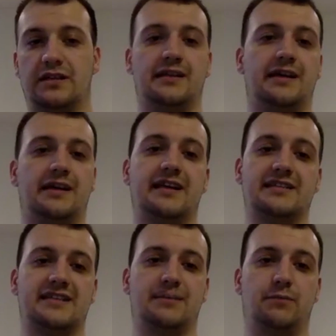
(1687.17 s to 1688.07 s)
hit a
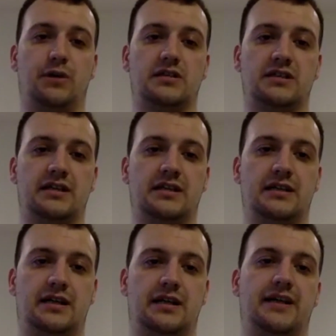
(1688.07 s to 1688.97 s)
consent box
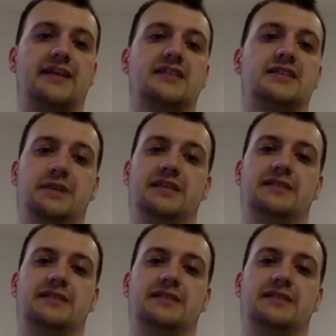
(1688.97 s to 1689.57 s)
and hit submit.